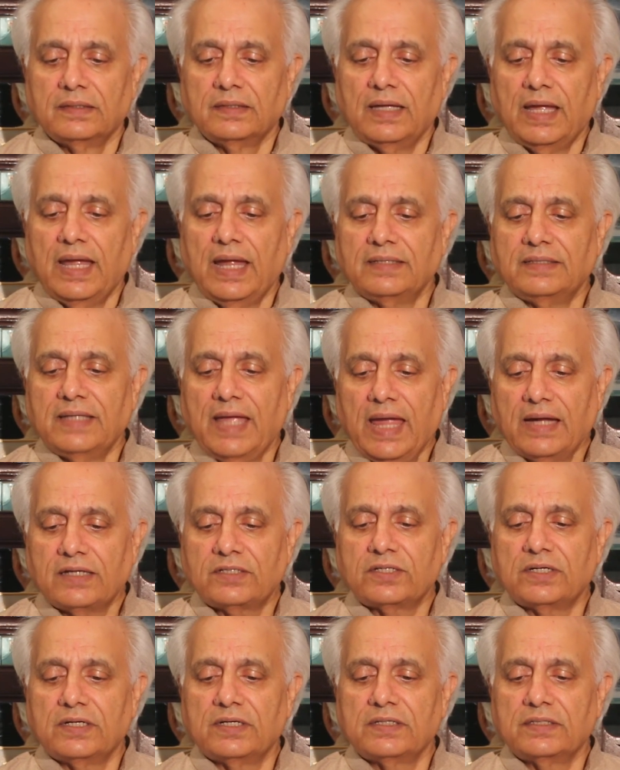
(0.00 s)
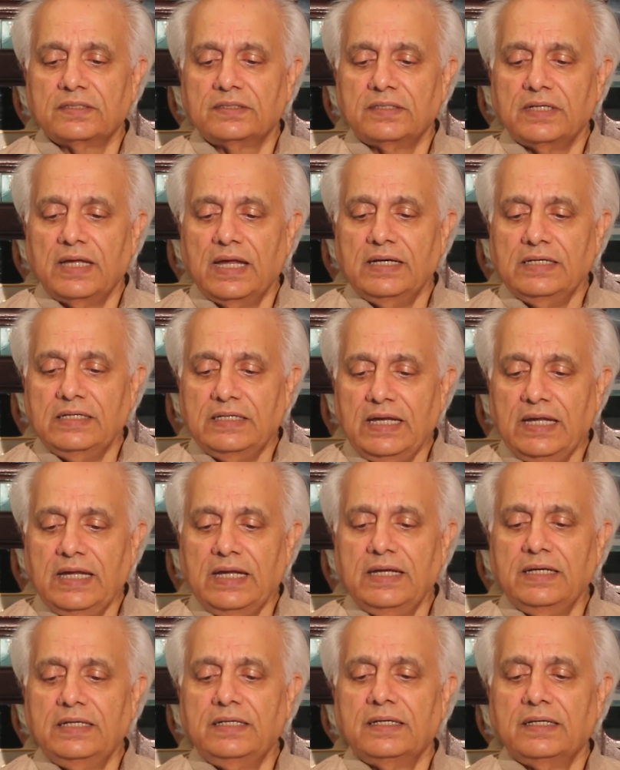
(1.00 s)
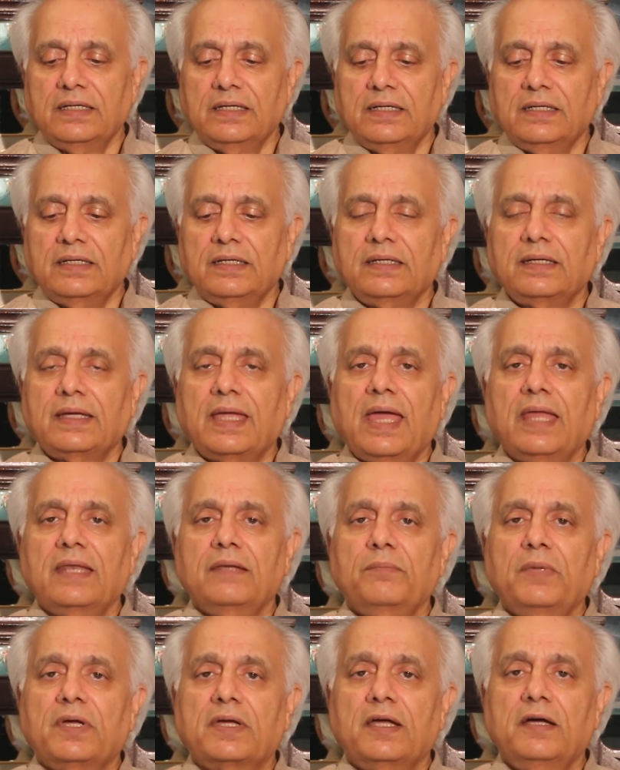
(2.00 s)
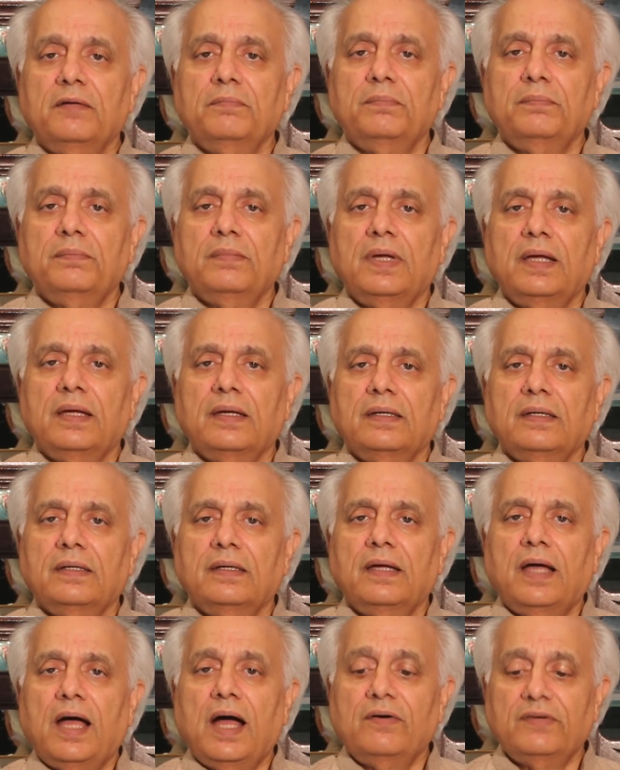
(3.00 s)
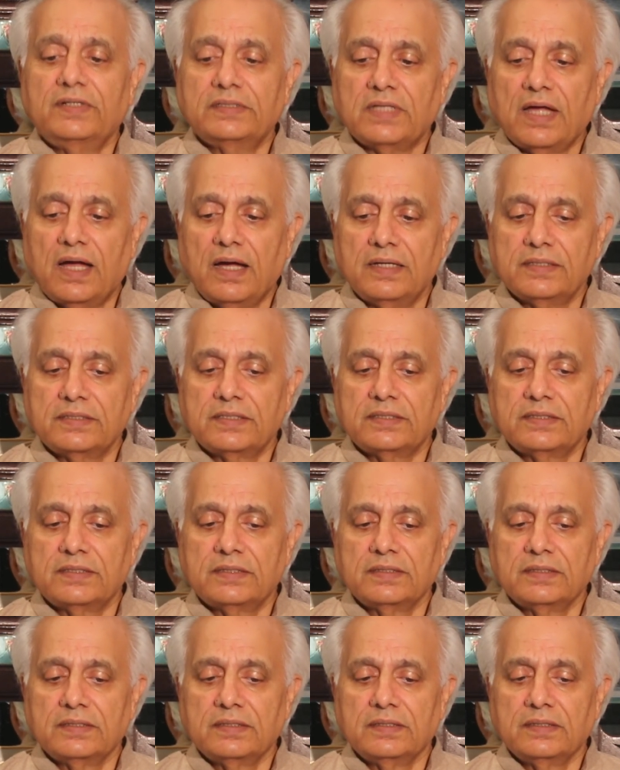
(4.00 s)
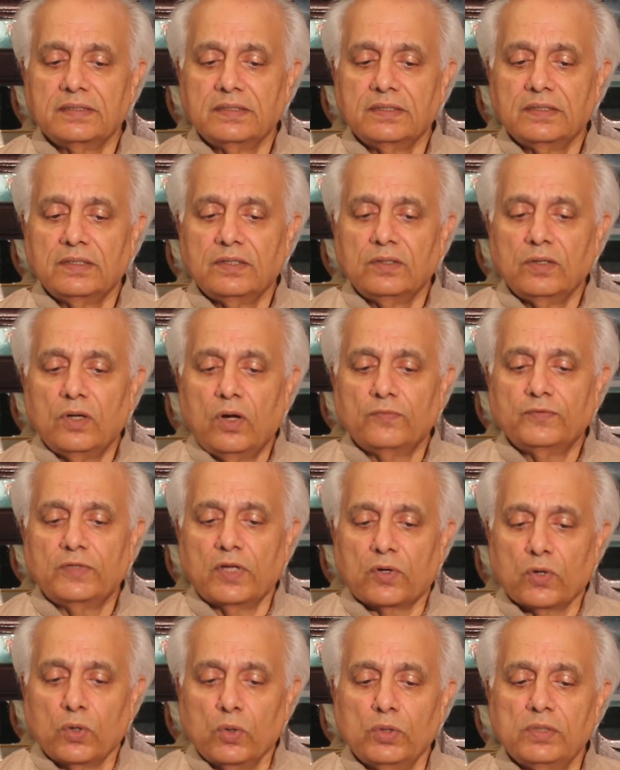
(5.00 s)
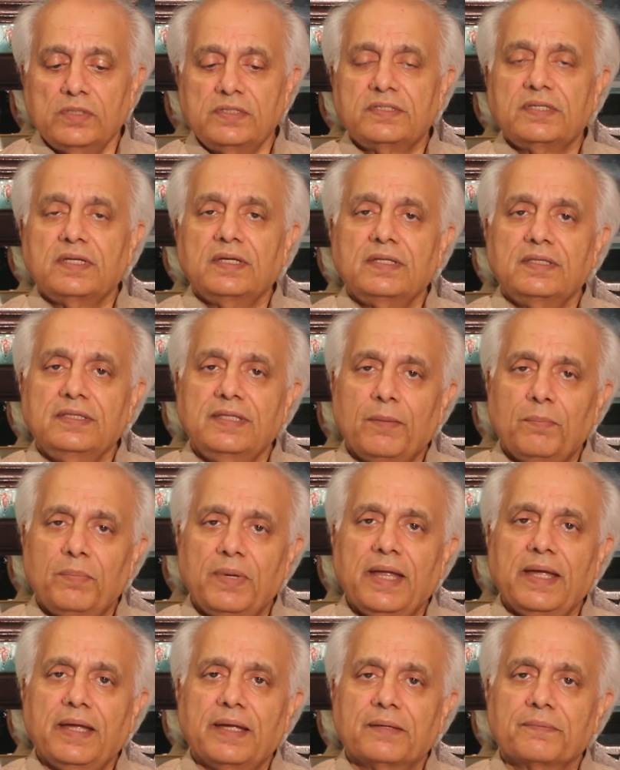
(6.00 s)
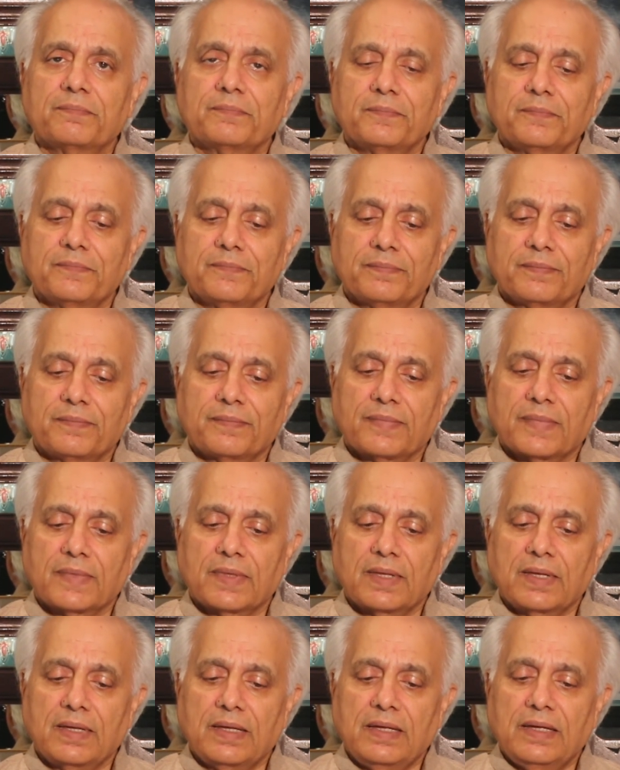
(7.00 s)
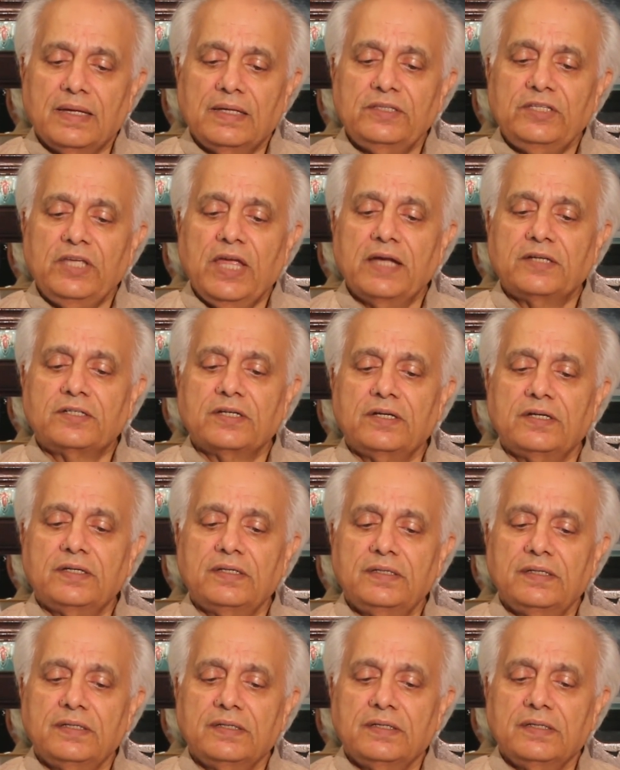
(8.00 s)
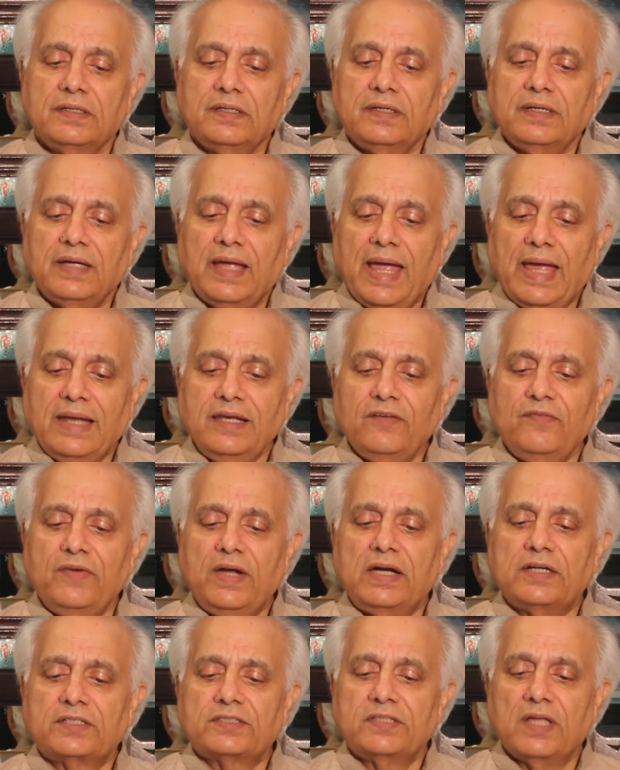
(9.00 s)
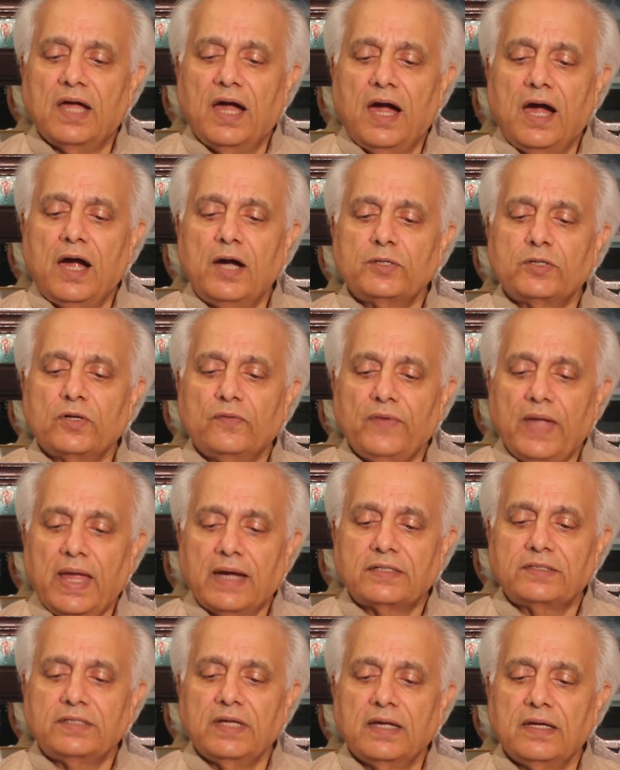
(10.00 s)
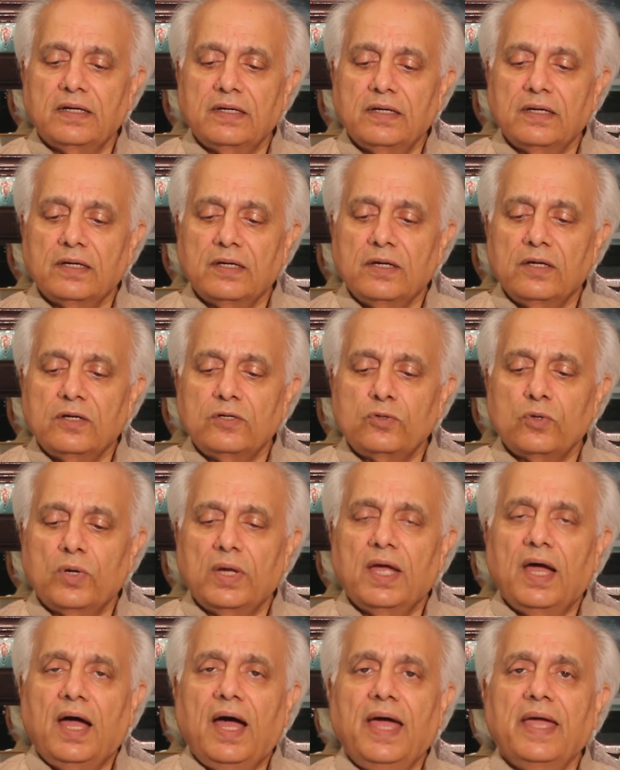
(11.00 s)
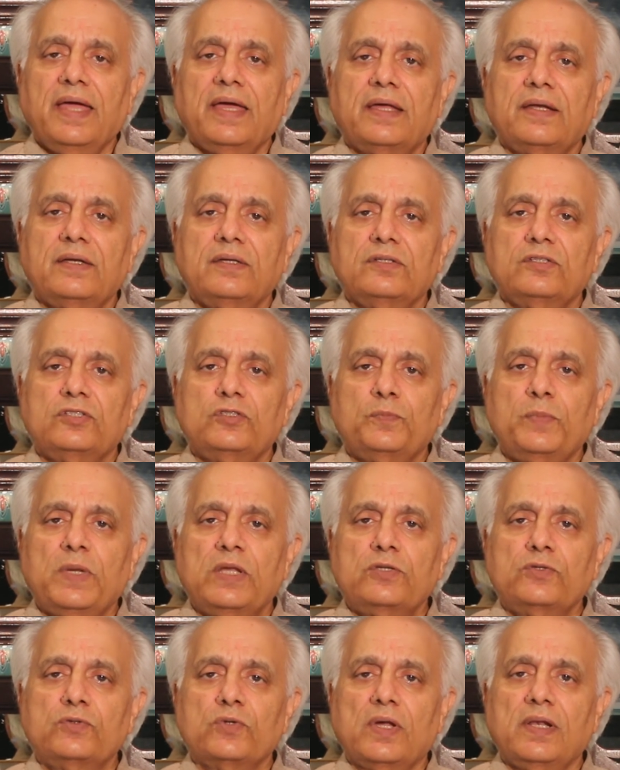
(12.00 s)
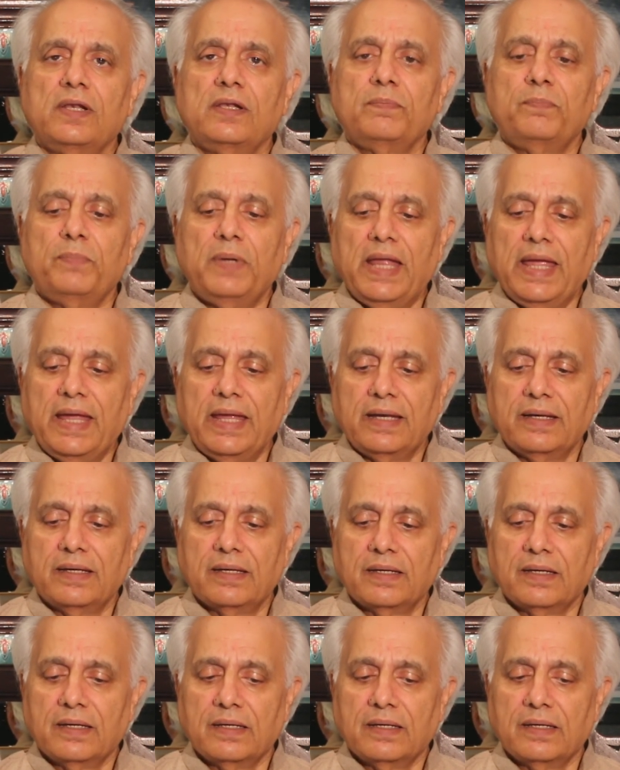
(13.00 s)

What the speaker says: and the actors indeed can become avatars of the roles they play. Theatre elevates the art of acting to a higher spiritual plane.